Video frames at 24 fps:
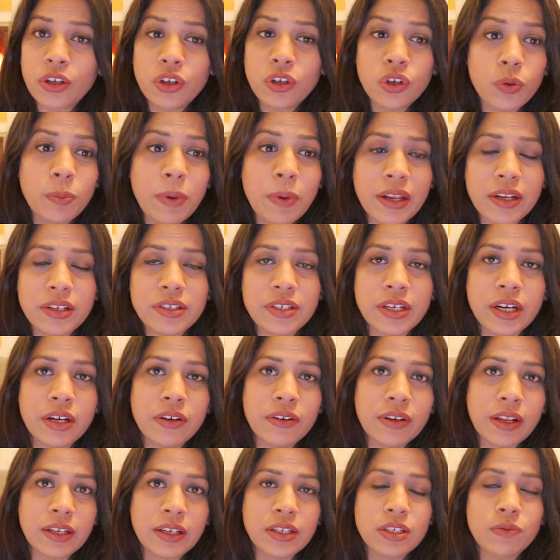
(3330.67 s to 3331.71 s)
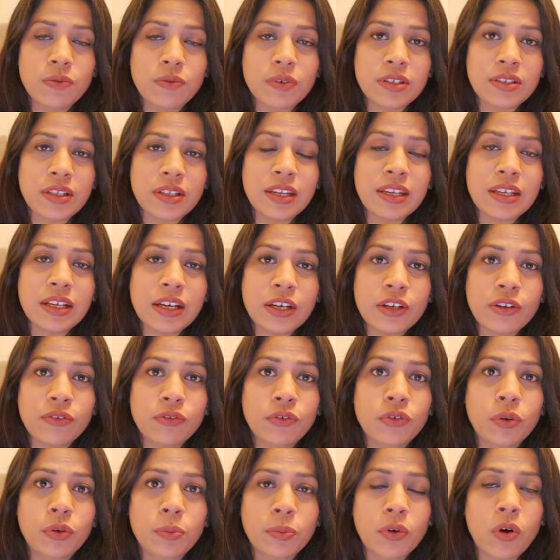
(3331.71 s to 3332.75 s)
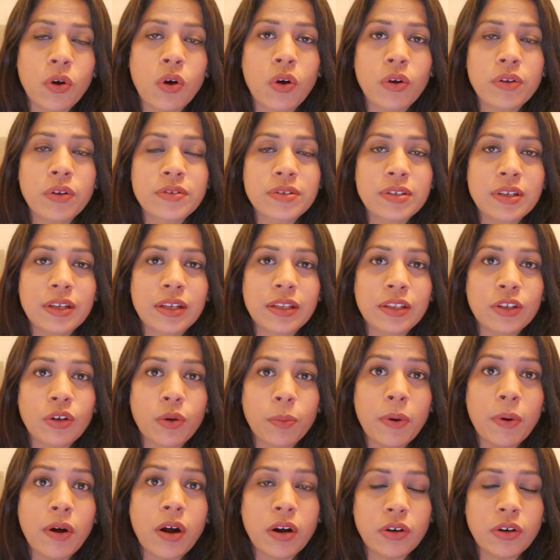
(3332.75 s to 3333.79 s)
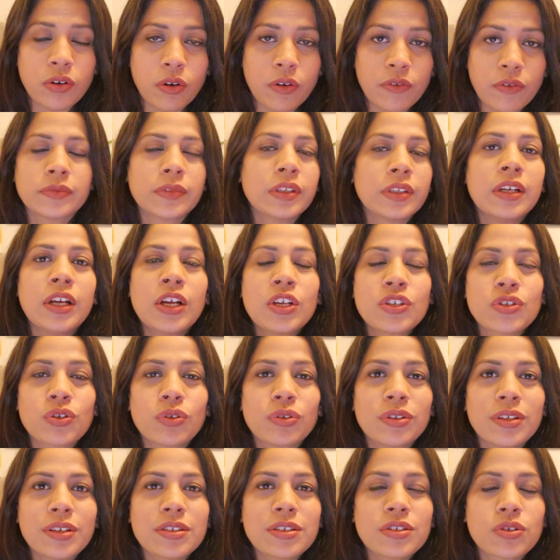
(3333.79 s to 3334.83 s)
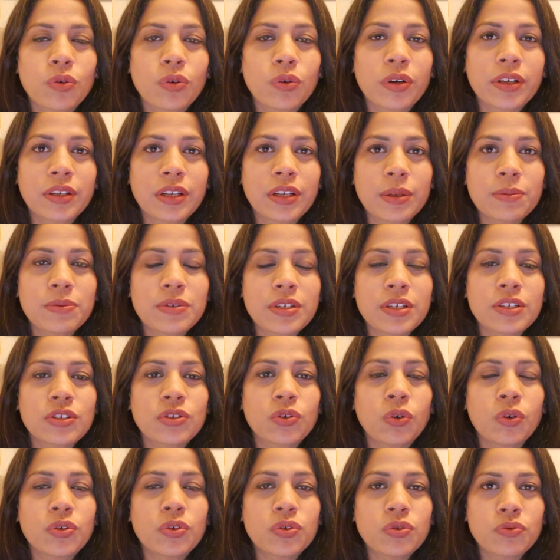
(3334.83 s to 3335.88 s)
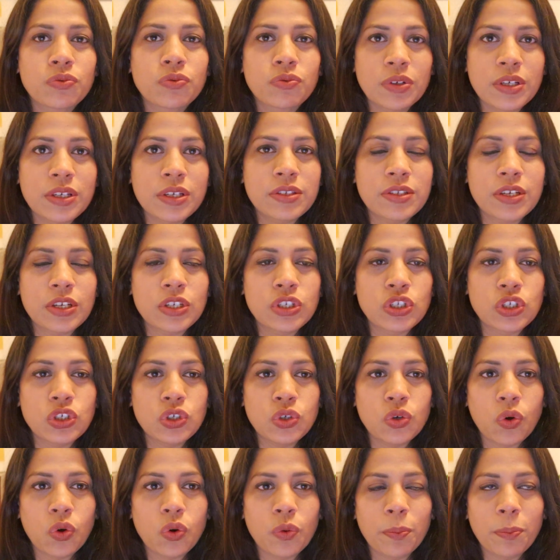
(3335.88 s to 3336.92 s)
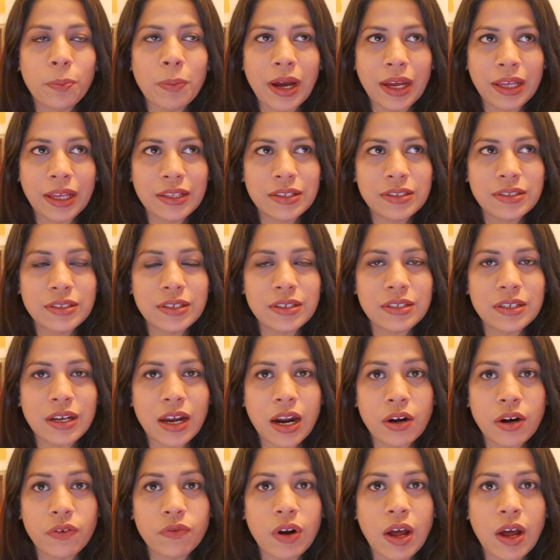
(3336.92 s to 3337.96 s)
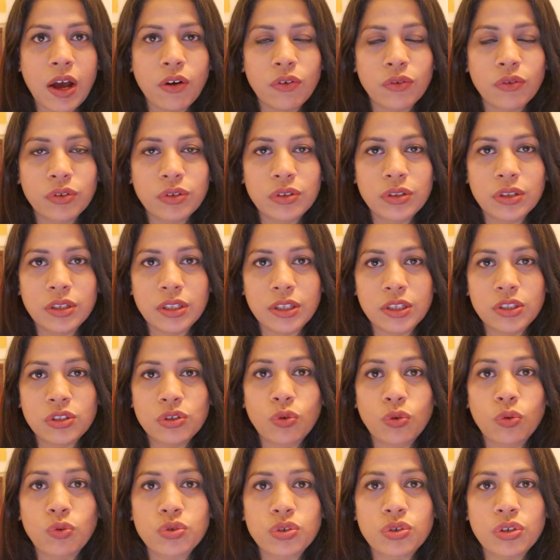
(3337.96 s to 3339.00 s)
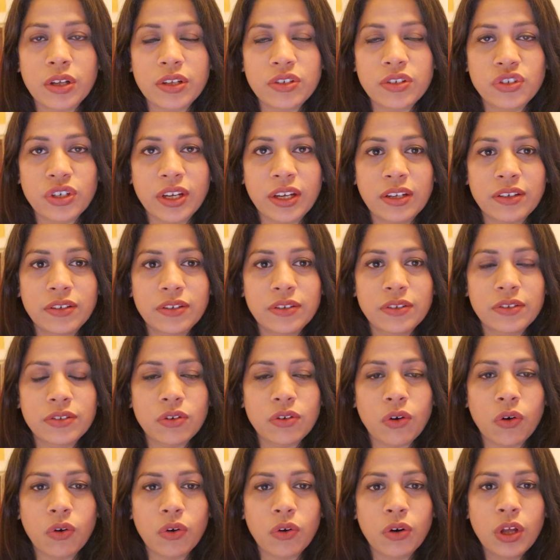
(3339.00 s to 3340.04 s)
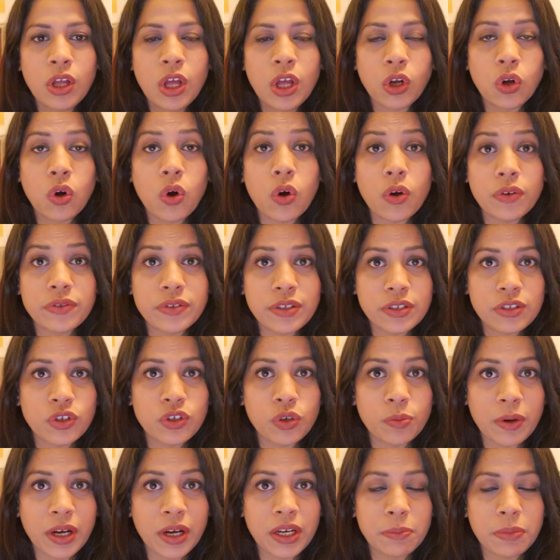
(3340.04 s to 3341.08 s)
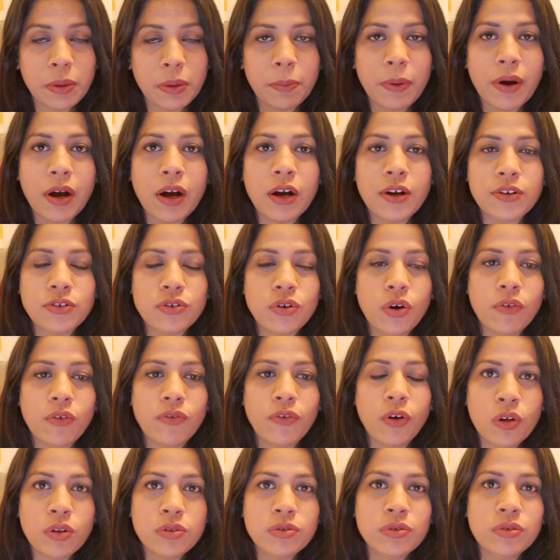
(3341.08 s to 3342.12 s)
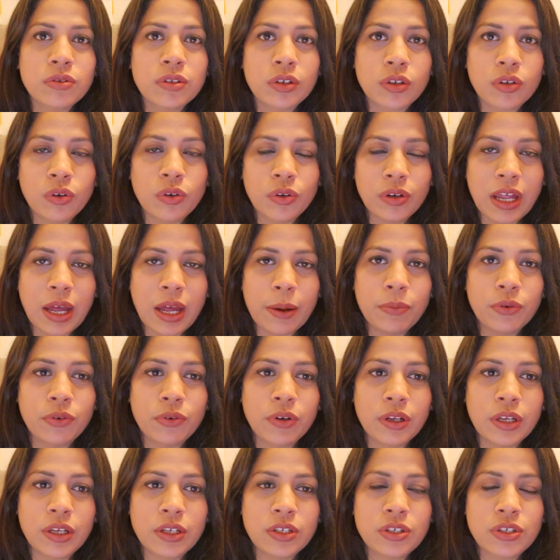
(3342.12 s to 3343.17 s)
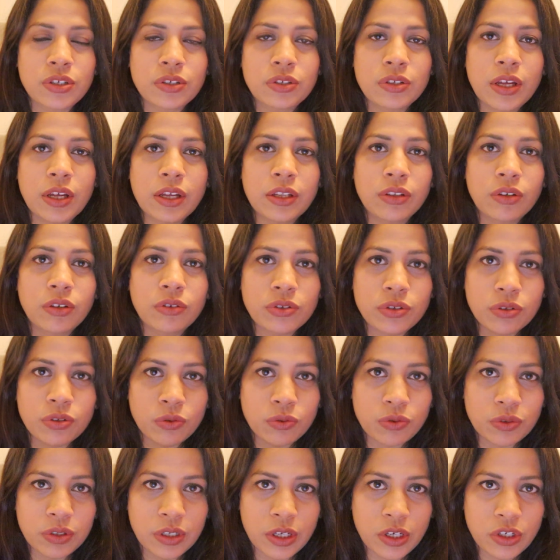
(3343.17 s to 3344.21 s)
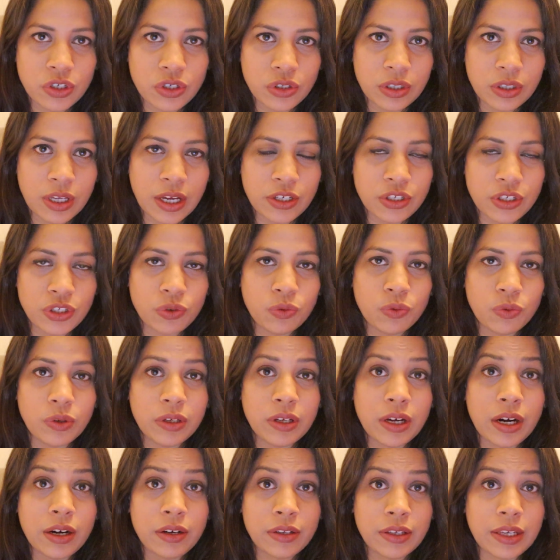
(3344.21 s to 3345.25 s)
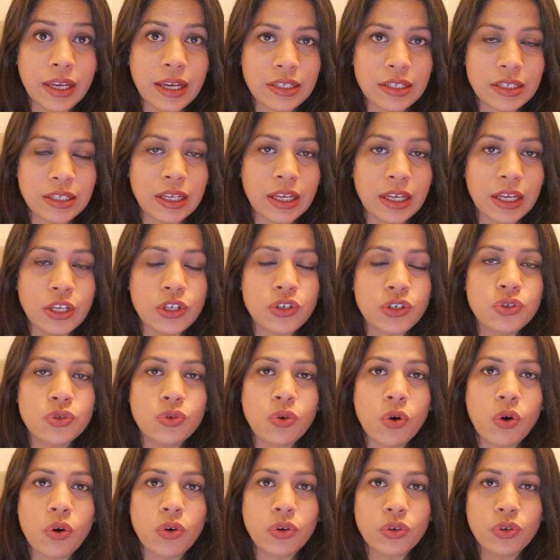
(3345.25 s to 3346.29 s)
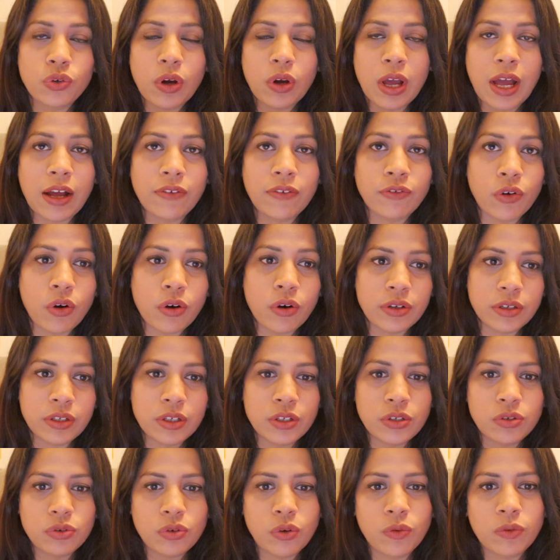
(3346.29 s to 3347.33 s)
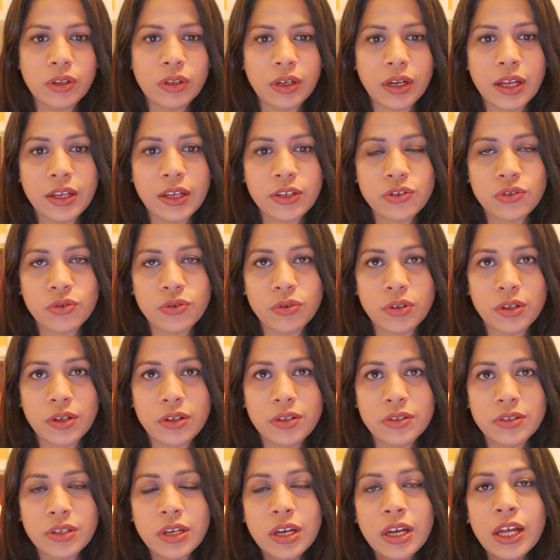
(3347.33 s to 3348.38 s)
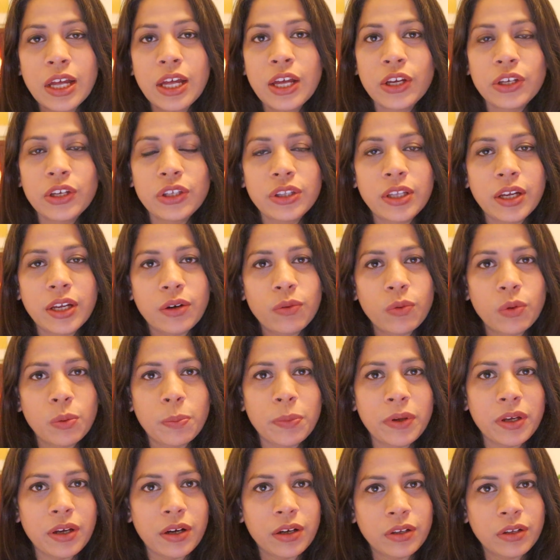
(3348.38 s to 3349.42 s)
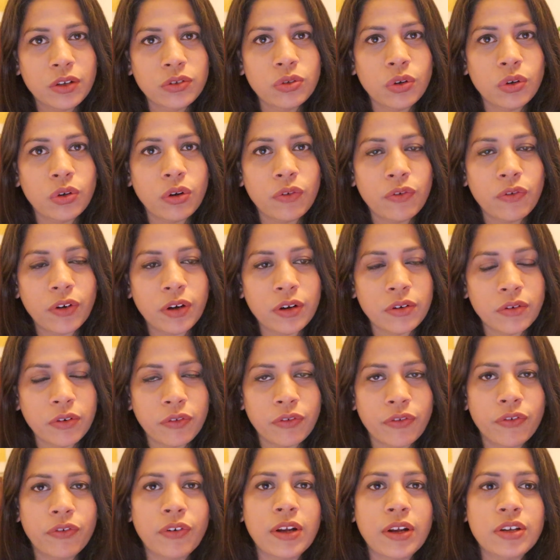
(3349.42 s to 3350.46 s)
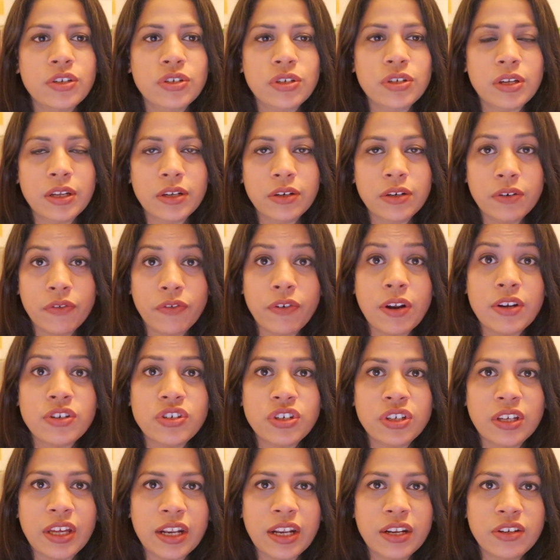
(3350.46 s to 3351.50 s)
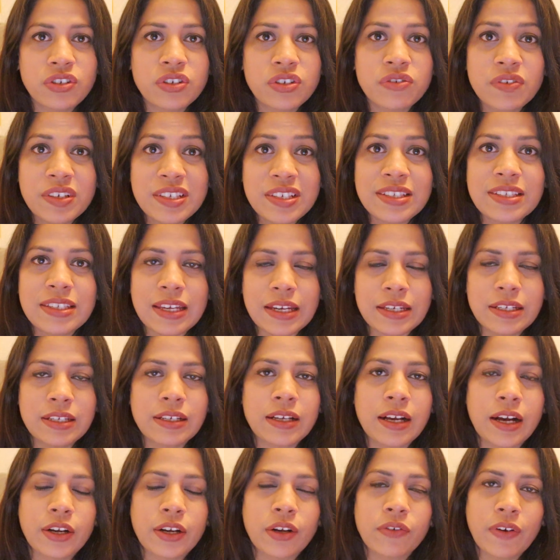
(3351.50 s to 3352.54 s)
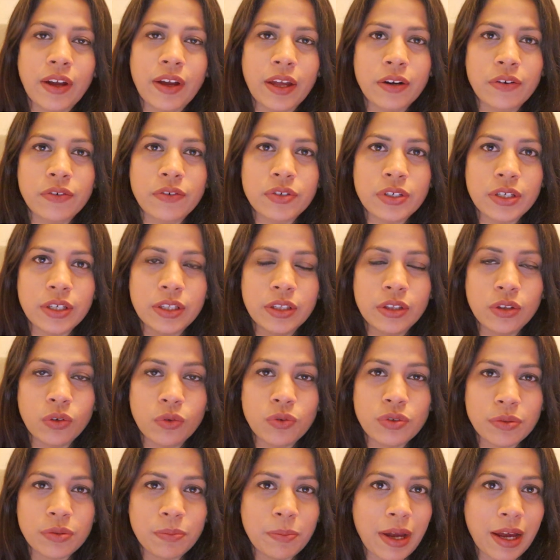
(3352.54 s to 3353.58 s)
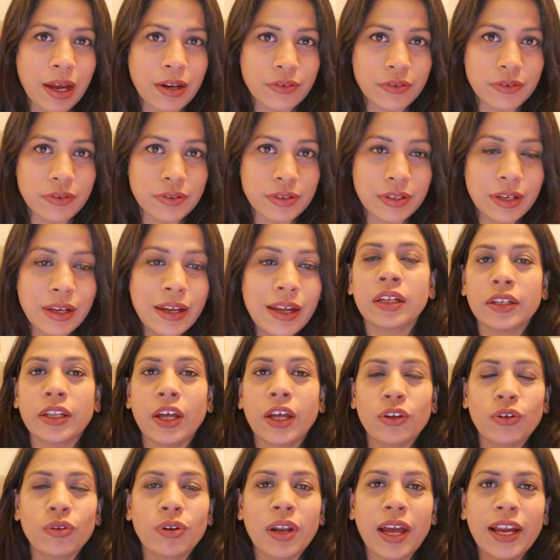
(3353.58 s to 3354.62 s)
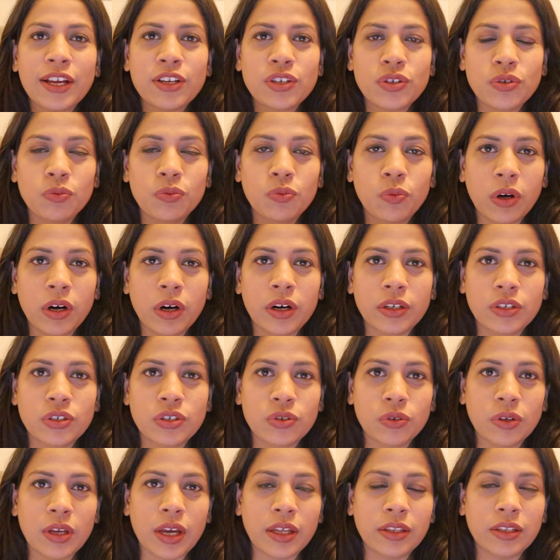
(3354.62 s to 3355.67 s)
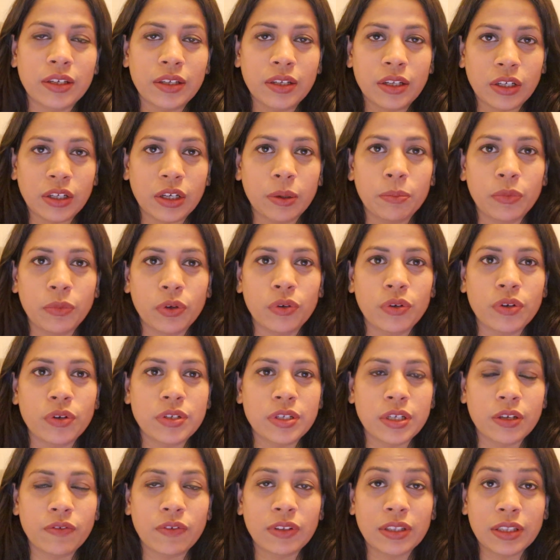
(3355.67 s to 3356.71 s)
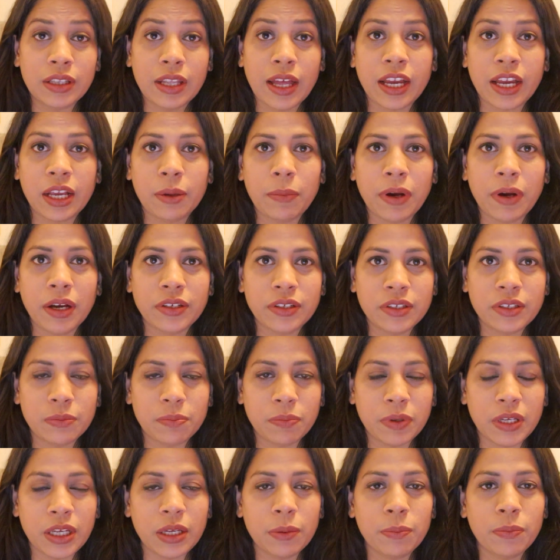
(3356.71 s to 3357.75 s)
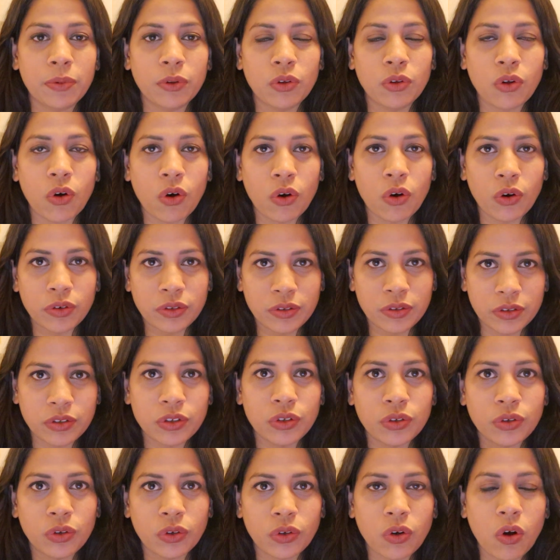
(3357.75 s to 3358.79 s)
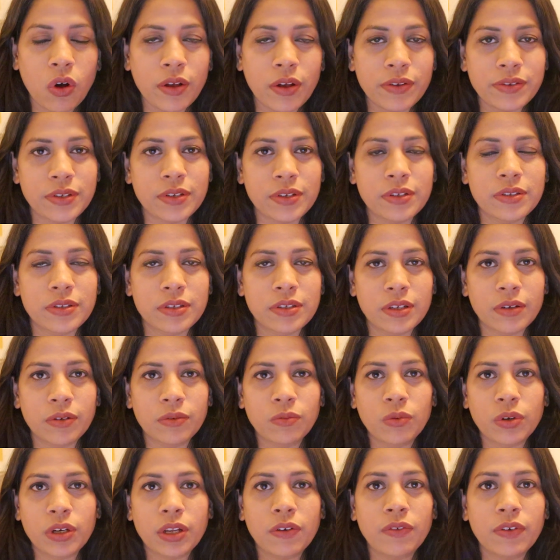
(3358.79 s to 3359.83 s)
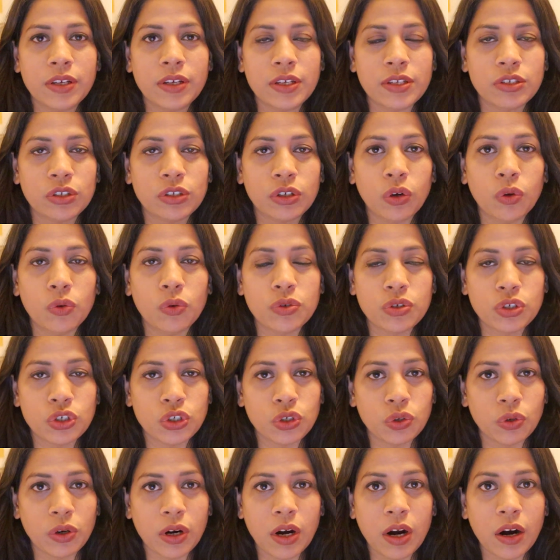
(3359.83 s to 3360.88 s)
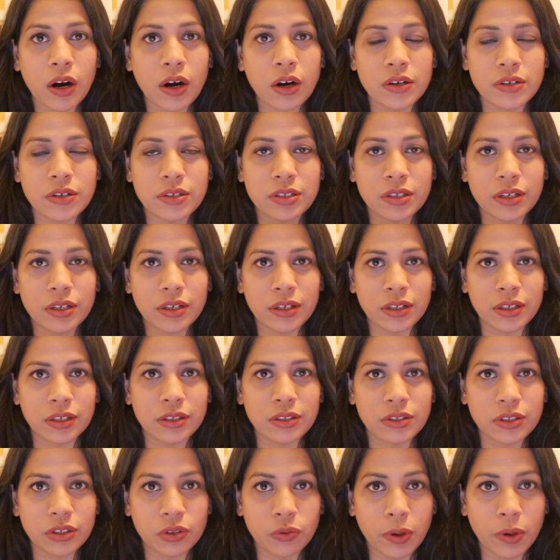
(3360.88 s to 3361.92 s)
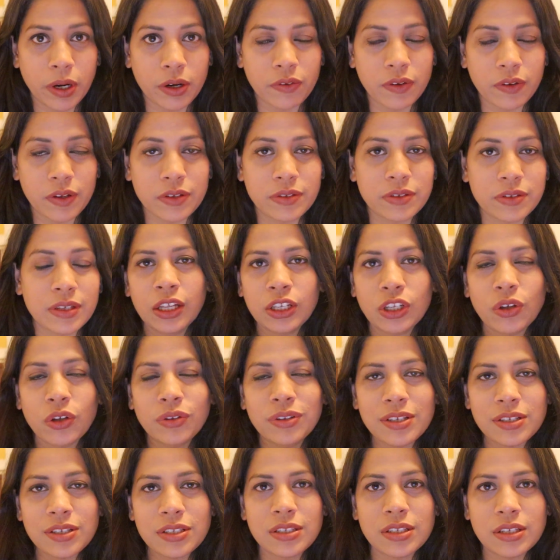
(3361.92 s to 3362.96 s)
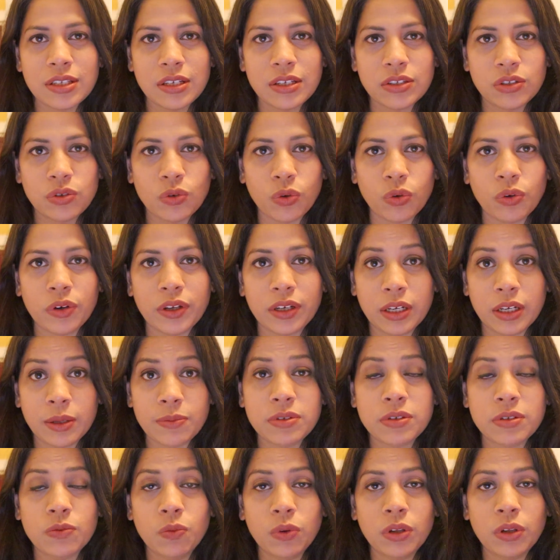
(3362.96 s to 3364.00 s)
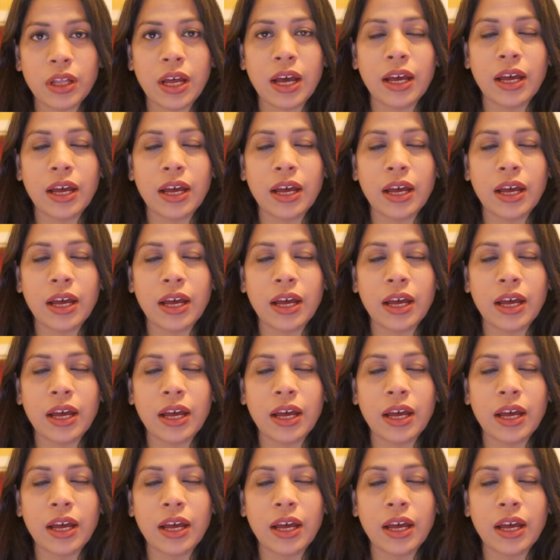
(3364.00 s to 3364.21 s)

humanitarian activities, any kind of group cause you're part of. So this solar eclipse is going to reset your mindset around the social agendas or causes you might be part of. Also the collaboration and association that you are getting into or you have gotten into over the last 2 years. There will be a sort of a refreshing energy, resetting kind of energy in those matters. Now you like to work together in a community with like-minded people on, you know, causes, whatever is close to your heart, Aquarius. Now this solar eclipse will